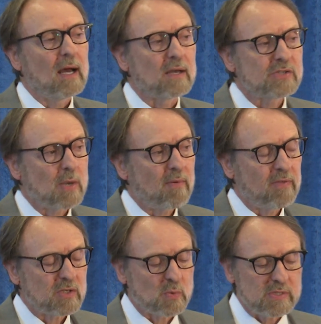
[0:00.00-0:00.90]
Some of
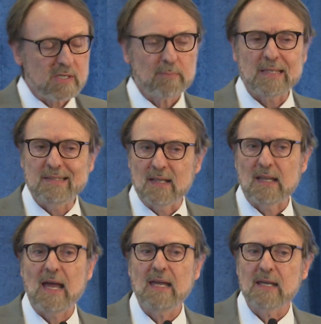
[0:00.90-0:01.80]
this was simply
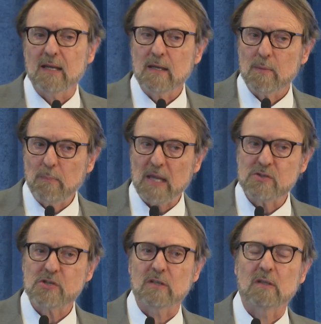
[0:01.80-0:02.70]
delaying
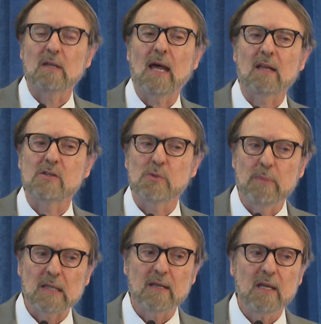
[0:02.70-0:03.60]
pension
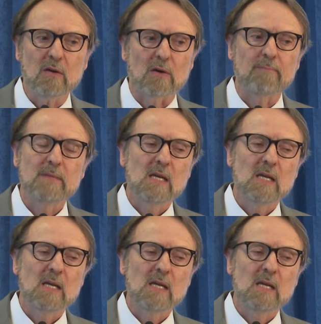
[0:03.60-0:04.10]
eligibility or